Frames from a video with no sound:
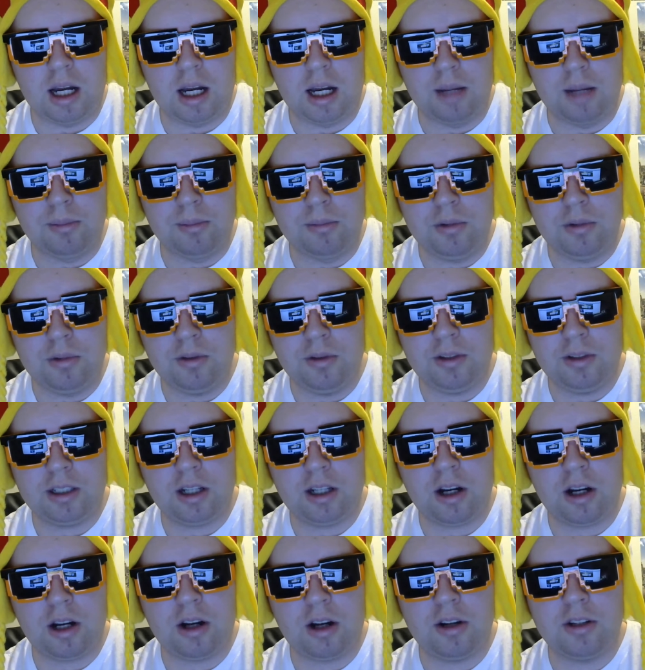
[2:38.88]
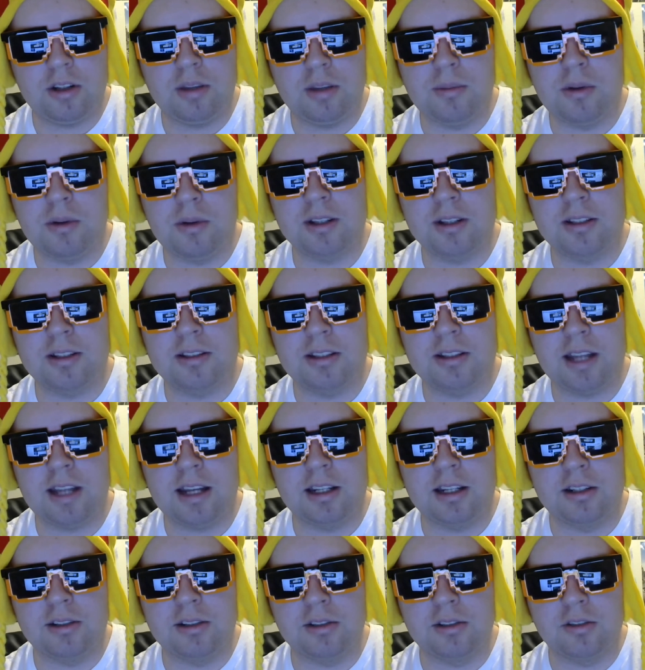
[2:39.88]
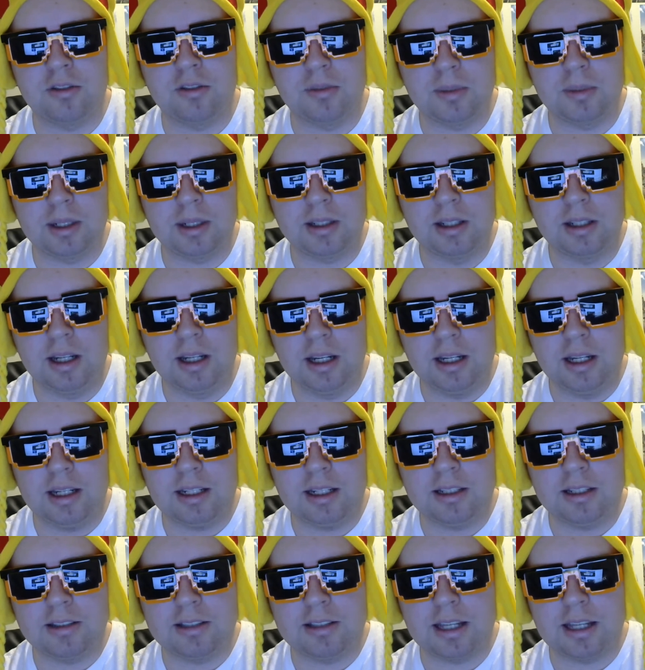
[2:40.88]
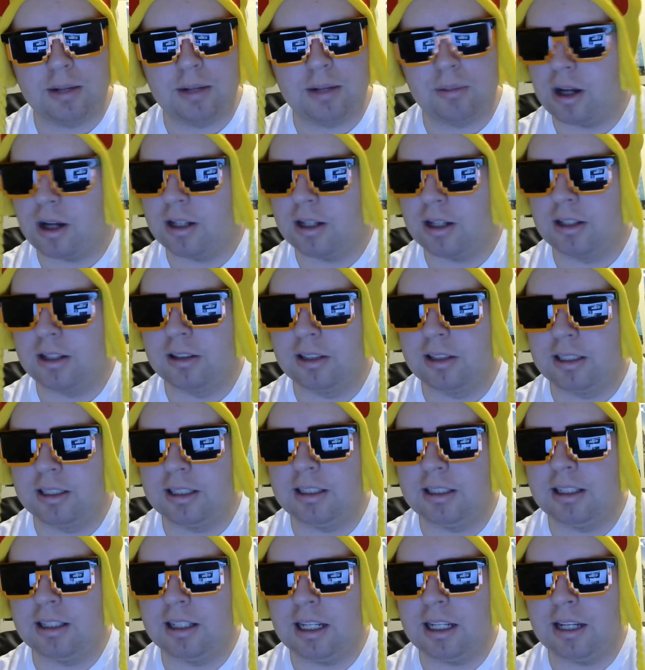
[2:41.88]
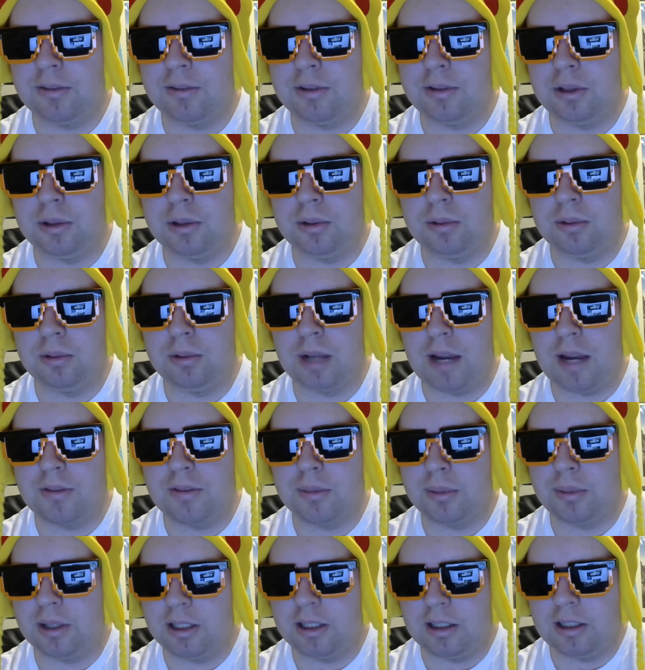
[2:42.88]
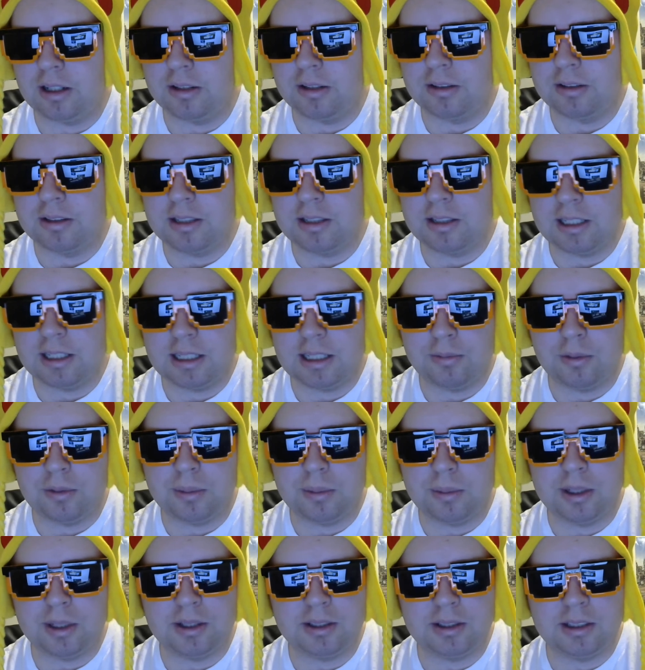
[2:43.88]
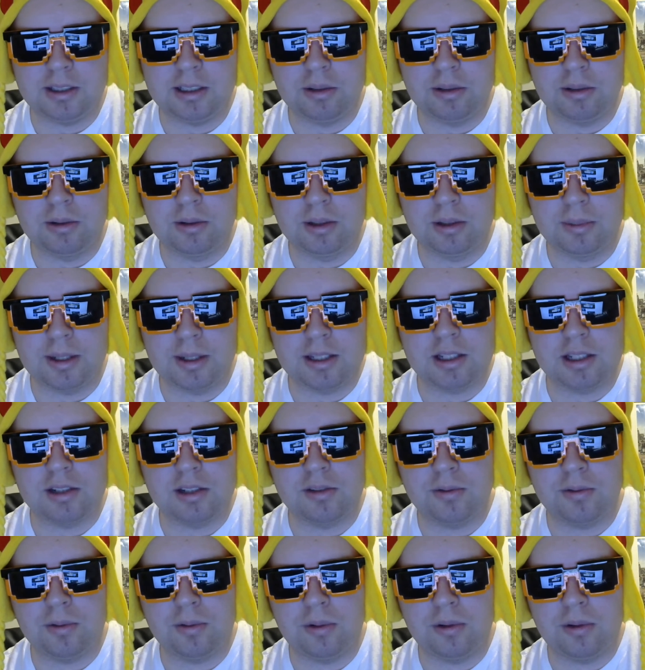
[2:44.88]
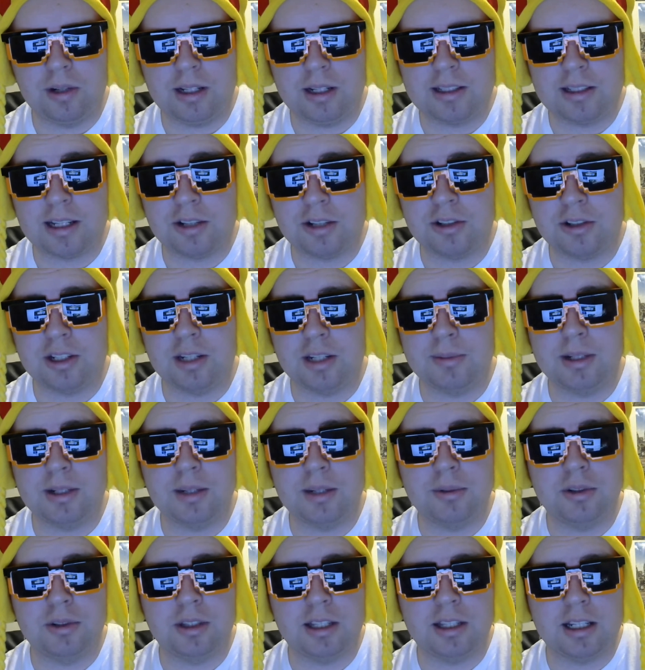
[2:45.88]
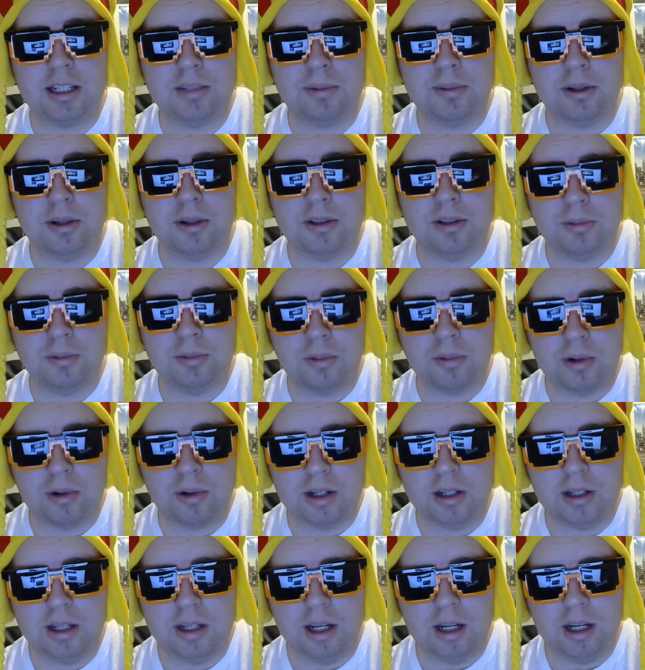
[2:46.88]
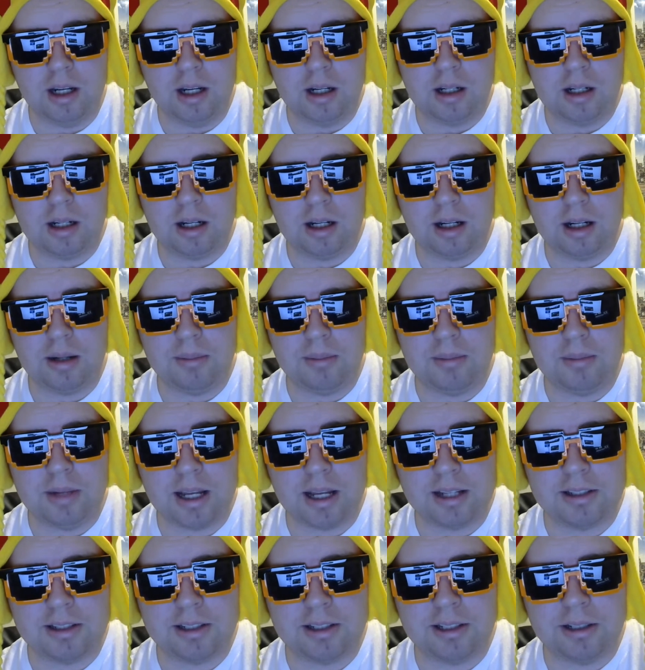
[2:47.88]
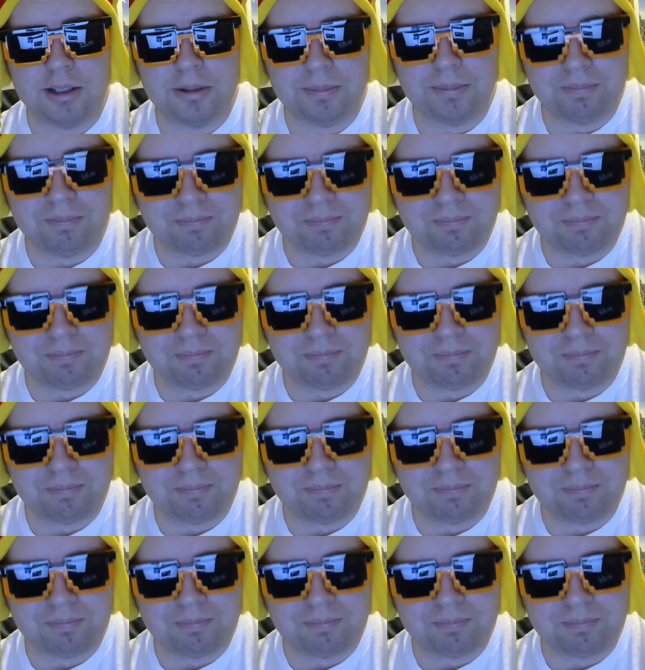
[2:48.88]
Moving on to the most exciting news for me is that Rocket League, if you haven't played it on Steam for PC or the PlayStation 4, it's actually going to be coming to the Xbox One next year,